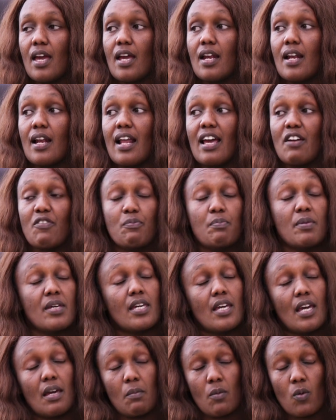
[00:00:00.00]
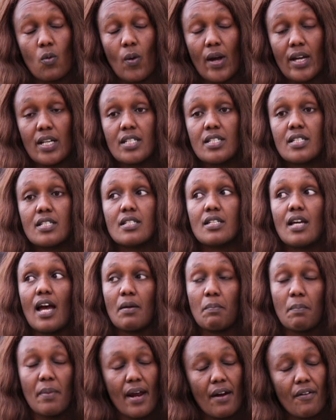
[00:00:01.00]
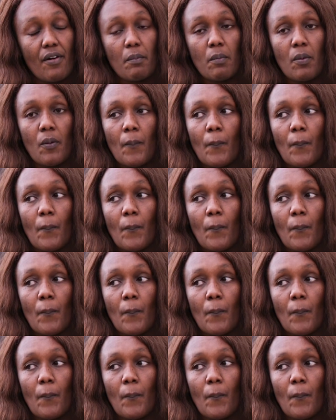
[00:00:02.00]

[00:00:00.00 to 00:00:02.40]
and life became quite unbearable.